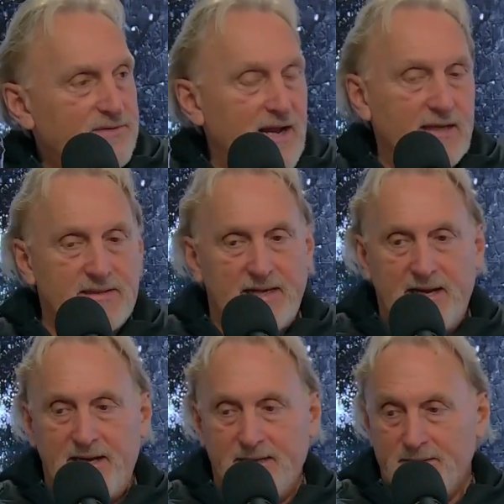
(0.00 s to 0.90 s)

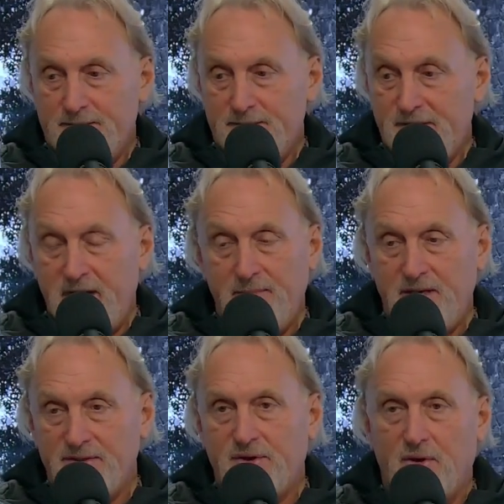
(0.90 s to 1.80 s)
fiance and
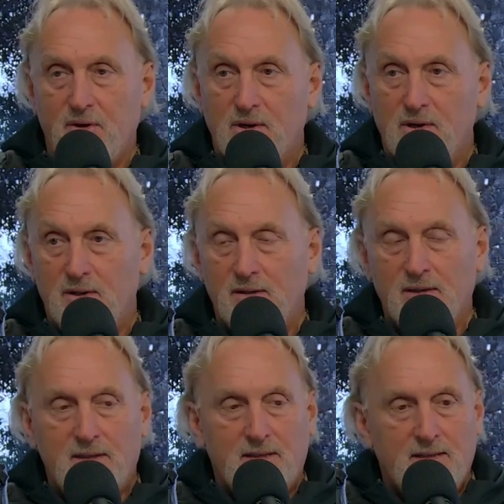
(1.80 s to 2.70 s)
Jamie's girl
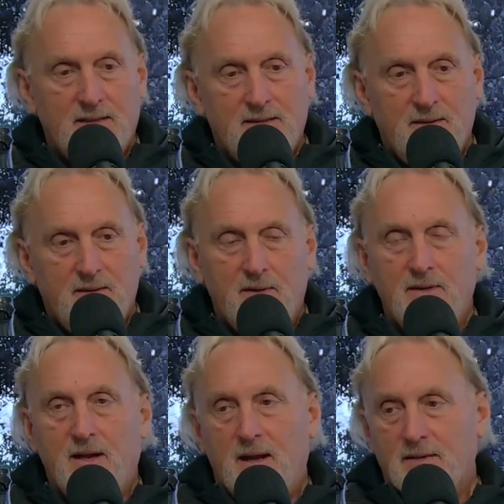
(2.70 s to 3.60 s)

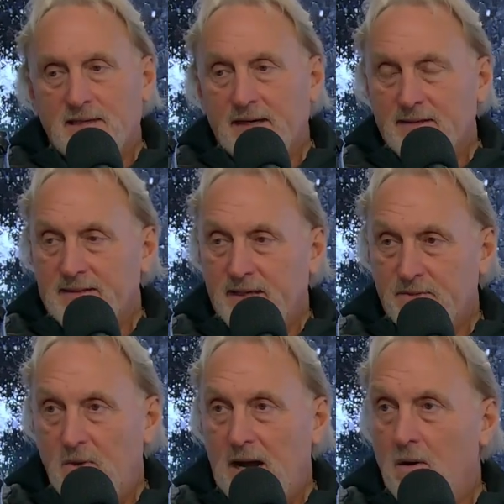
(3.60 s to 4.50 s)
uh, all I could say
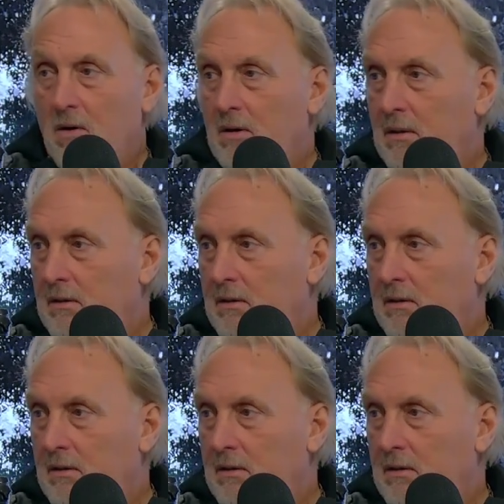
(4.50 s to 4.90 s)
is wow.